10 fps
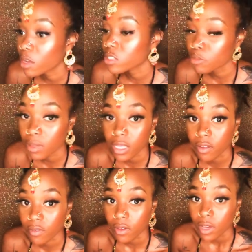else's belief.
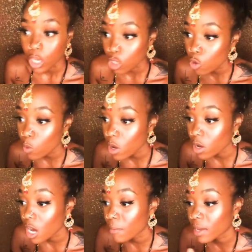You will
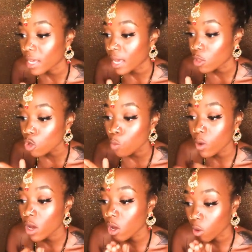come against
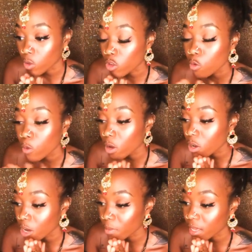
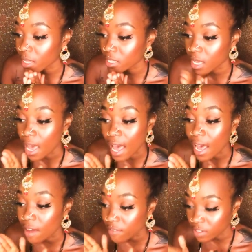come against
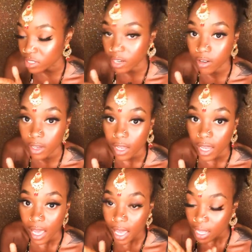adversary.
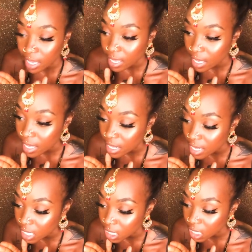Like
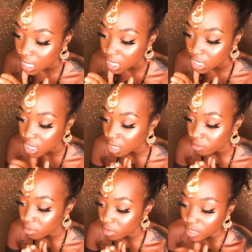it's
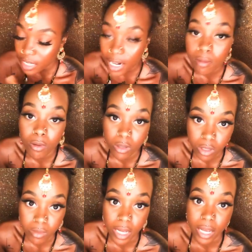inedible
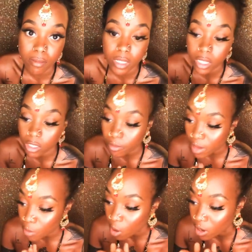sometimes. Like some
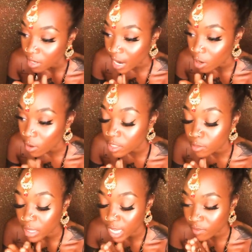people are not going to
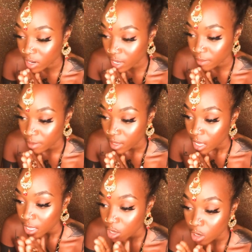believe in it.
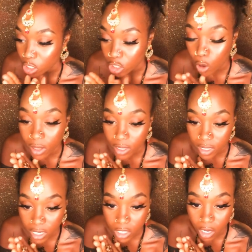They're gonna throw their
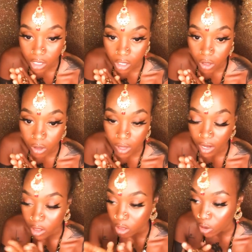seeds onto you. They're
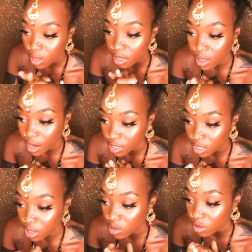gonna throw their thoughts,
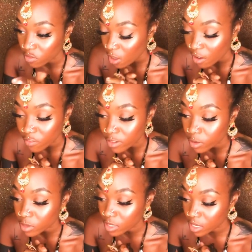their thought
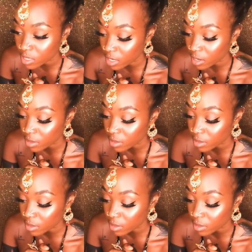frequencies, their